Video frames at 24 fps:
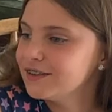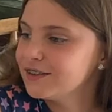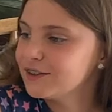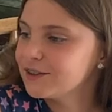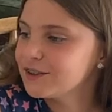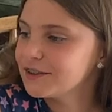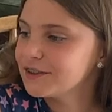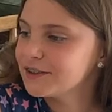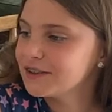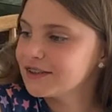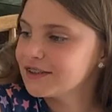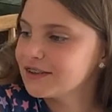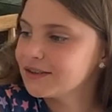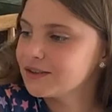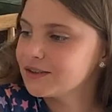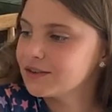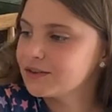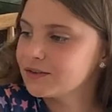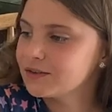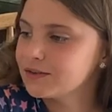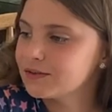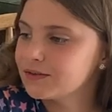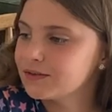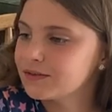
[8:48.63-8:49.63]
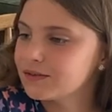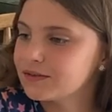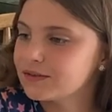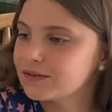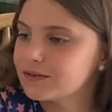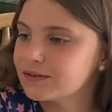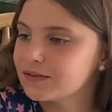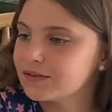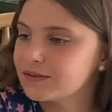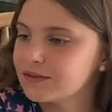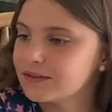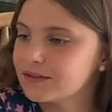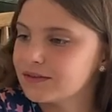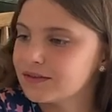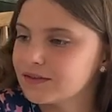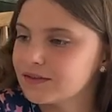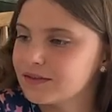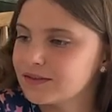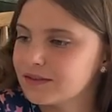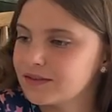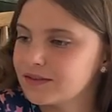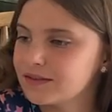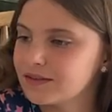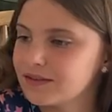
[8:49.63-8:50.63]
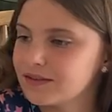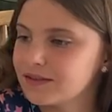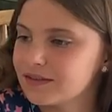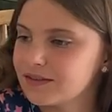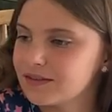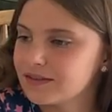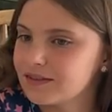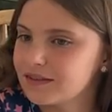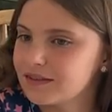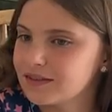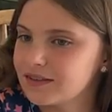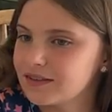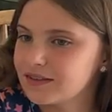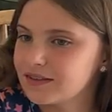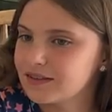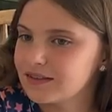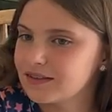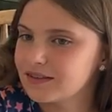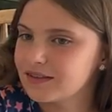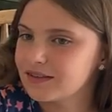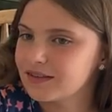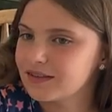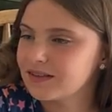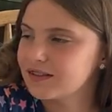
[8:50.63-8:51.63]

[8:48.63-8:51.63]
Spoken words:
[no speech]